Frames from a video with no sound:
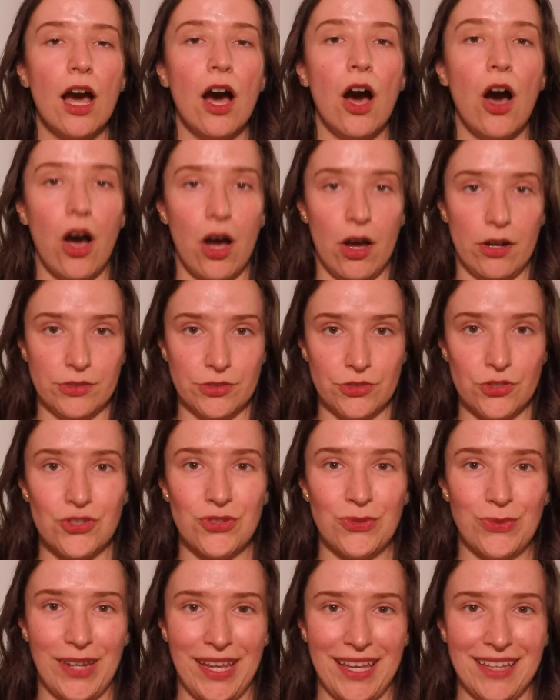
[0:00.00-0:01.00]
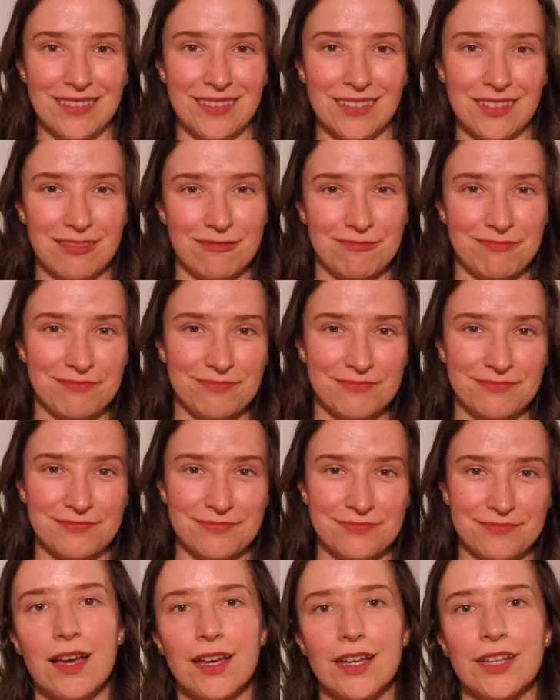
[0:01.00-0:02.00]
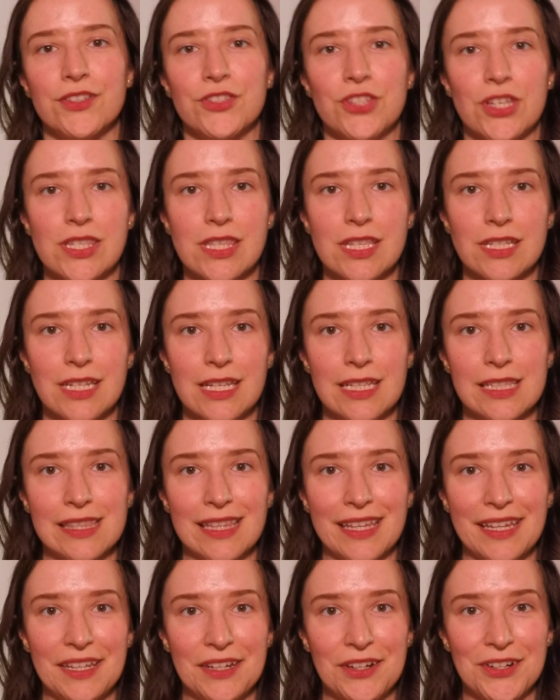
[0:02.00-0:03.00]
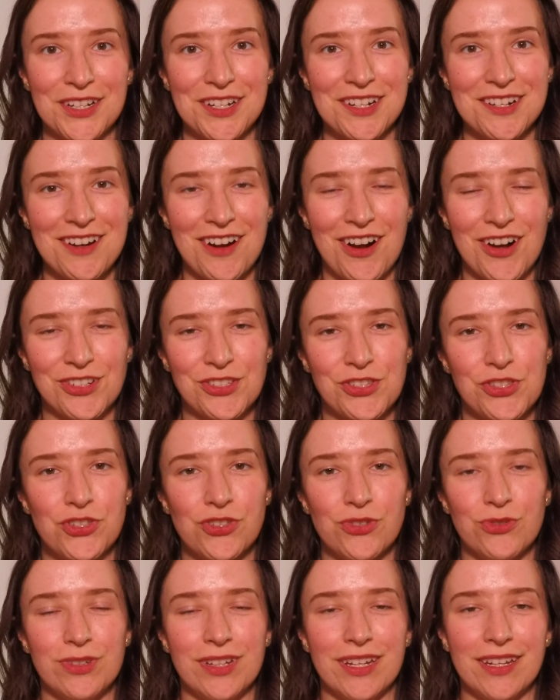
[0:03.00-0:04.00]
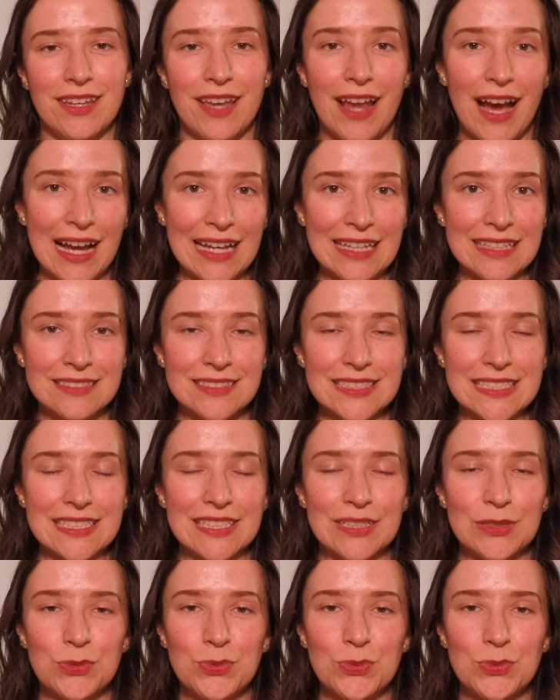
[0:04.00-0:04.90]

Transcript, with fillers: on June eighth. Just a day later, on June ninth,